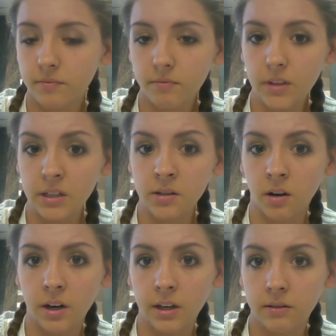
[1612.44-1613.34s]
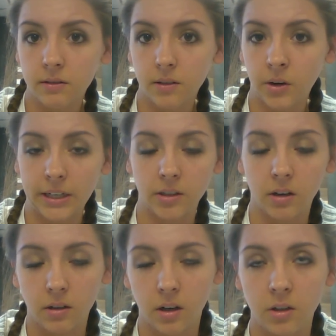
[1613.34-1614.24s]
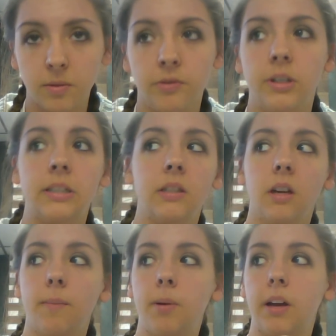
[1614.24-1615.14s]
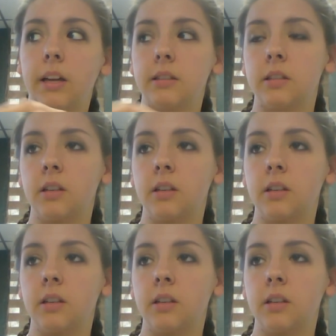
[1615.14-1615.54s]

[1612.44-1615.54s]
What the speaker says: sorry when I talk a lot, I lose my voice, but